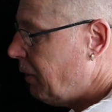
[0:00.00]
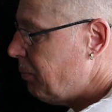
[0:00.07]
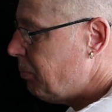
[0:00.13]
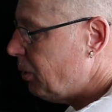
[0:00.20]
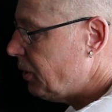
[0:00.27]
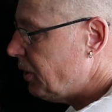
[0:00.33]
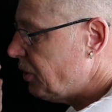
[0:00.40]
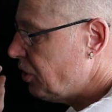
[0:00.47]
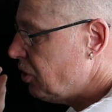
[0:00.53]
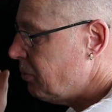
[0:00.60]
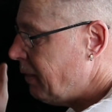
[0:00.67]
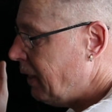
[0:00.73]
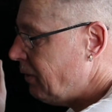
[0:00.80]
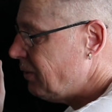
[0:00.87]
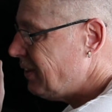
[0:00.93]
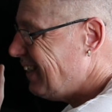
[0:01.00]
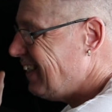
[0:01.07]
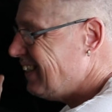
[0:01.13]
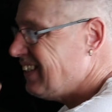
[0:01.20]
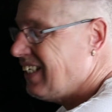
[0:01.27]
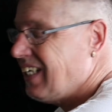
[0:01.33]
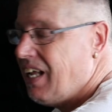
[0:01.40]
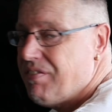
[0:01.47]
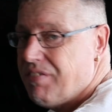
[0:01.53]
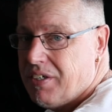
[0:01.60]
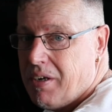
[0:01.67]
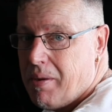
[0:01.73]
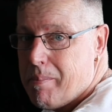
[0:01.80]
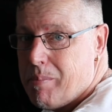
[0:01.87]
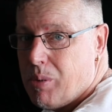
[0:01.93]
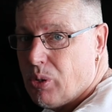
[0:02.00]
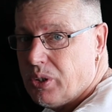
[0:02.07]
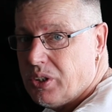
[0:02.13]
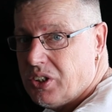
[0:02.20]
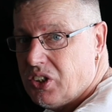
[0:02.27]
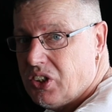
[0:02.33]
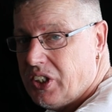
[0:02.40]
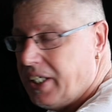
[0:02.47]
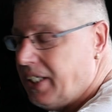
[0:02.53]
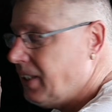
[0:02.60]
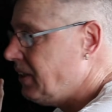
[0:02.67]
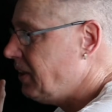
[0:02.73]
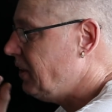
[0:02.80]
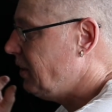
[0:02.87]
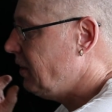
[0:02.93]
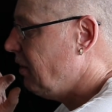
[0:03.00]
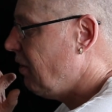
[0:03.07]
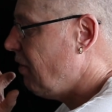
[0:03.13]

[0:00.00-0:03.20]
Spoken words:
output has come out as 11.6